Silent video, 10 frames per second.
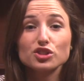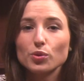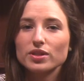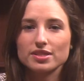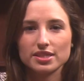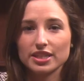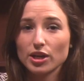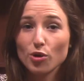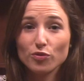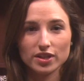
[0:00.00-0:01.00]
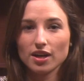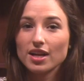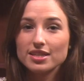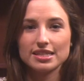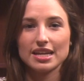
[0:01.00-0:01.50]
or see over
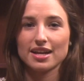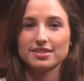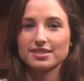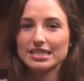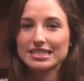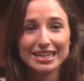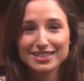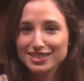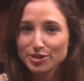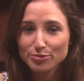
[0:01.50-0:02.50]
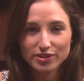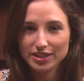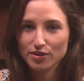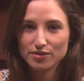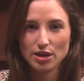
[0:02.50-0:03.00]
constant access to tasty
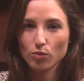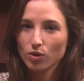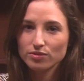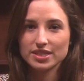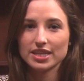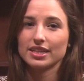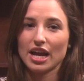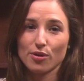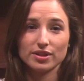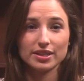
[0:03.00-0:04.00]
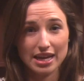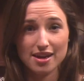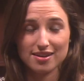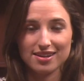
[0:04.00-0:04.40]
burritos that won't take an hour to get.